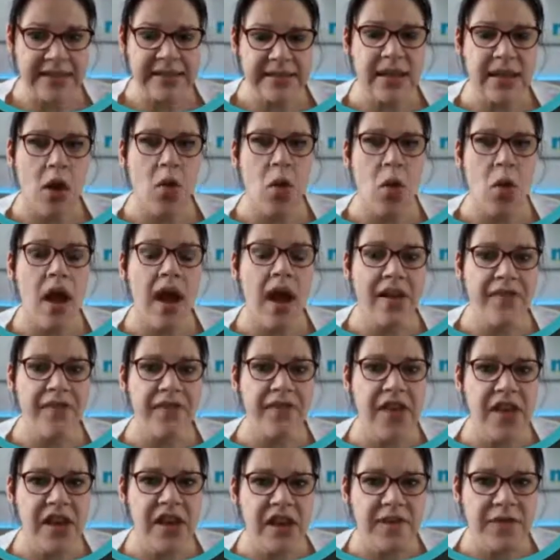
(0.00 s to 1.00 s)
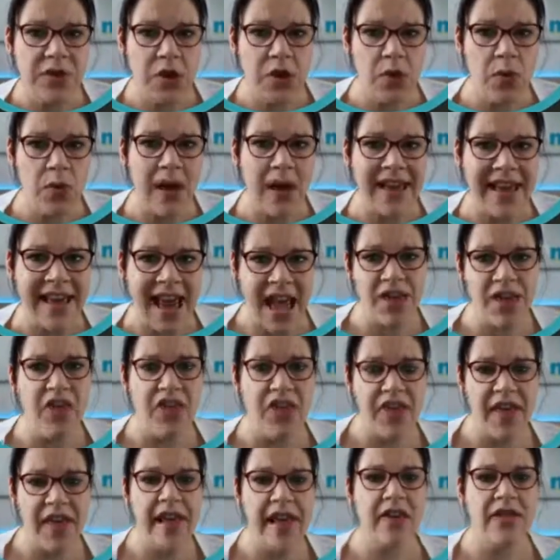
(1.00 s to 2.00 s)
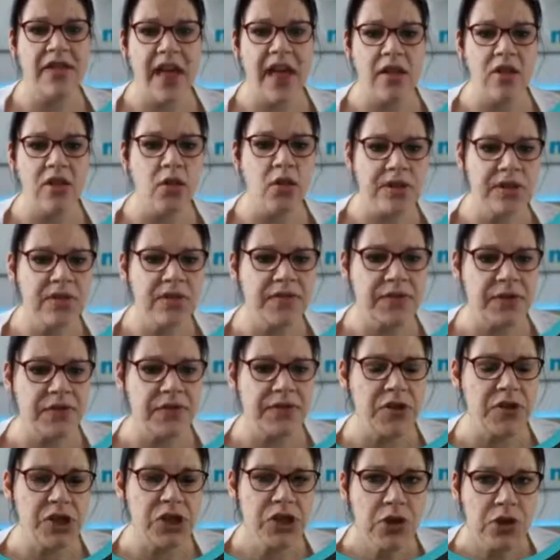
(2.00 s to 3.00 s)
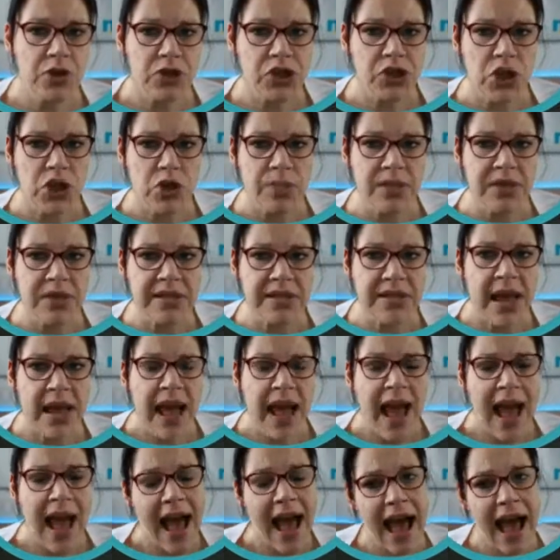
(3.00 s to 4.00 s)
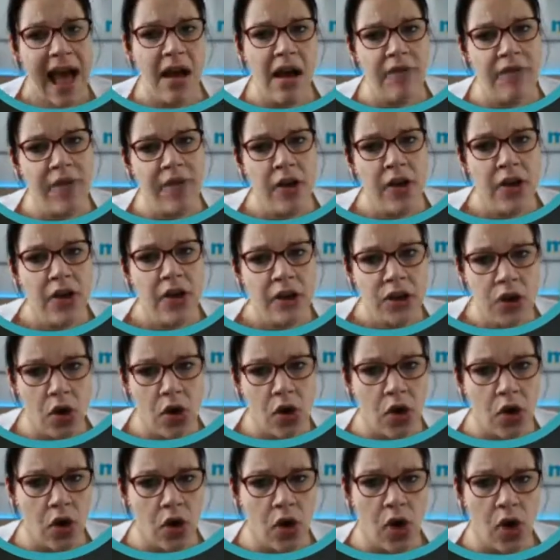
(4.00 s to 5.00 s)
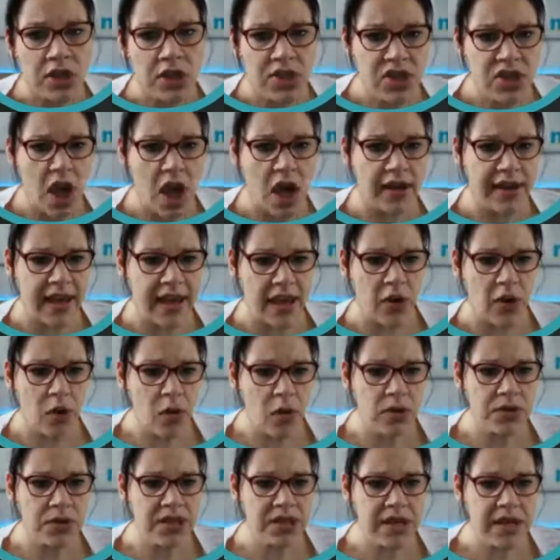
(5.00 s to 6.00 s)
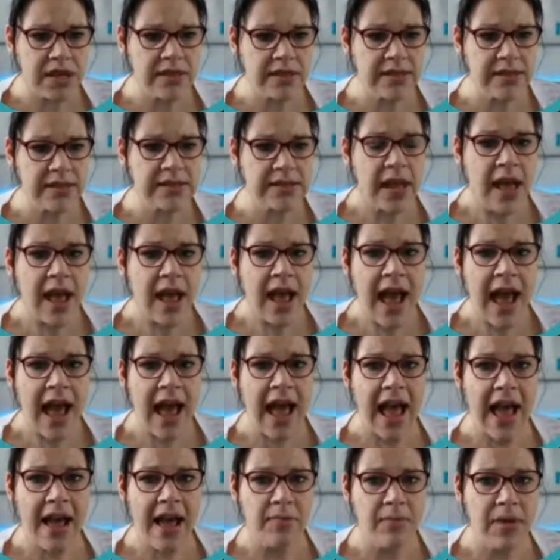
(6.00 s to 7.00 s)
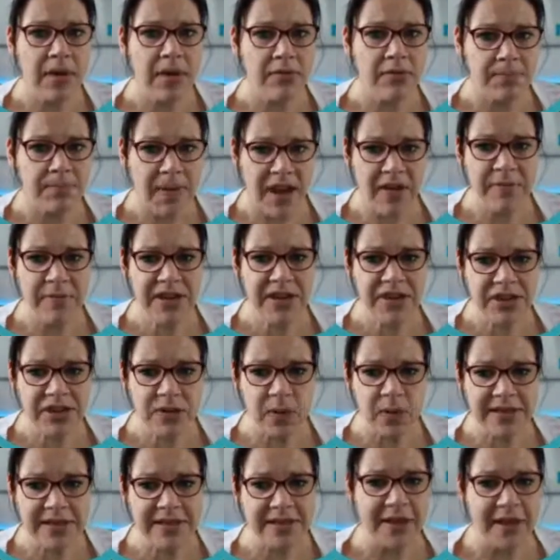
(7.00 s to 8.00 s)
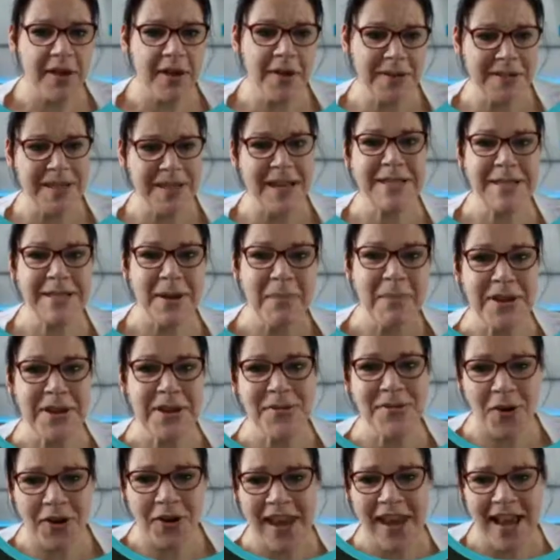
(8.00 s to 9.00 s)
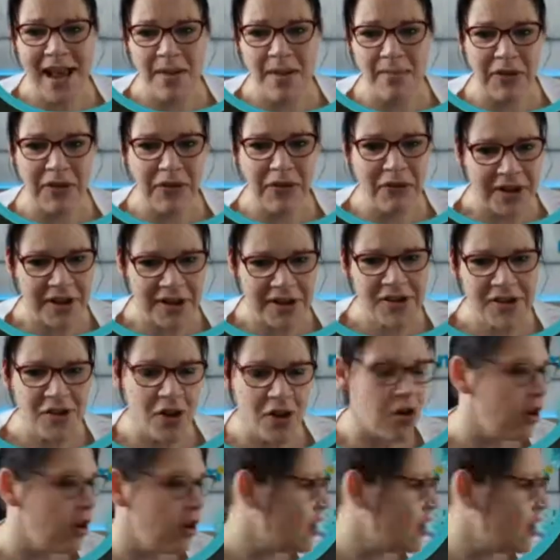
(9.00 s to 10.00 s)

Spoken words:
So if you again think that lots of different YouTubers have your target audience, bear with me just 1 second because there's somebody knocking at my front door.